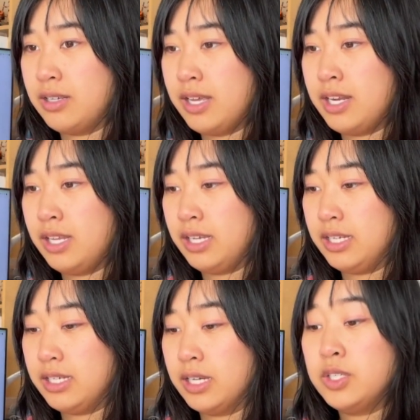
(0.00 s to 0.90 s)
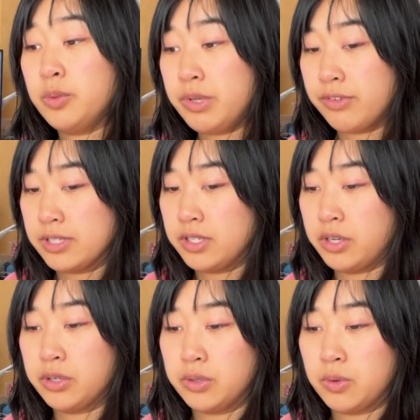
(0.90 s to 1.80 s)
and I like Adobe
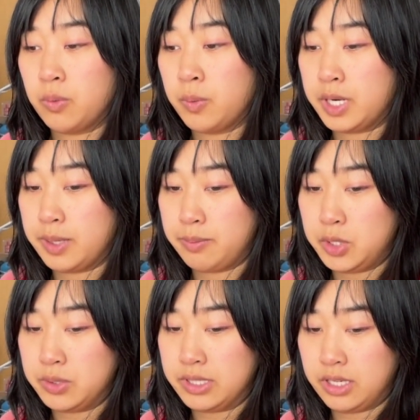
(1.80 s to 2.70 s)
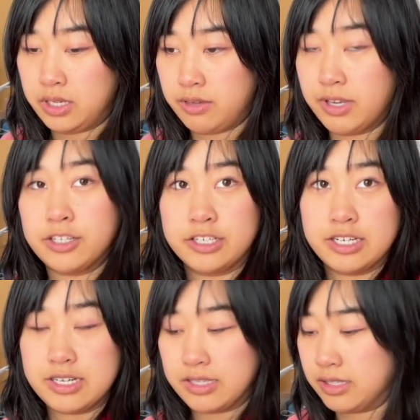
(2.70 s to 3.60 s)
Fresco when I'm using
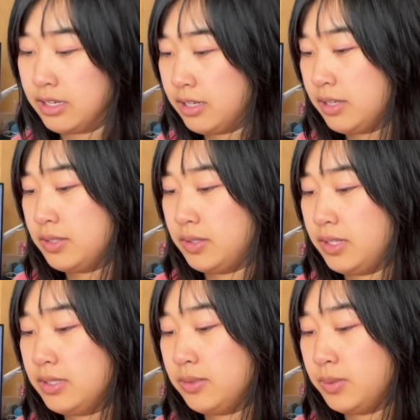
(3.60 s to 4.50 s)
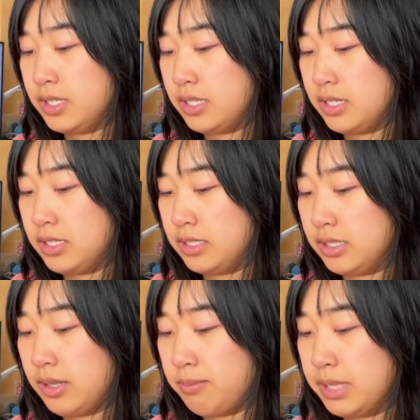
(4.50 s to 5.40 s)
vectors. So this was
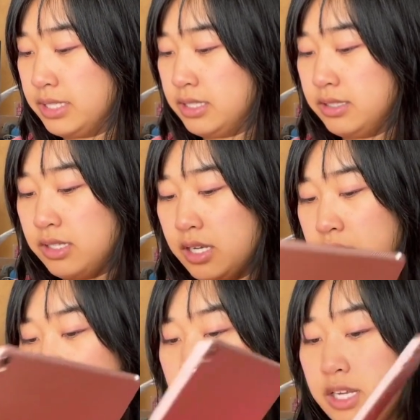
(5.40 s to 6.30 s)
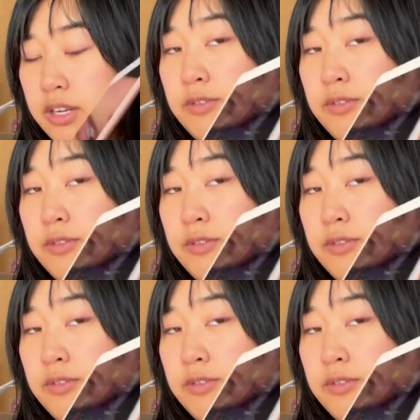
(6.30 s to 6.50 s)
my design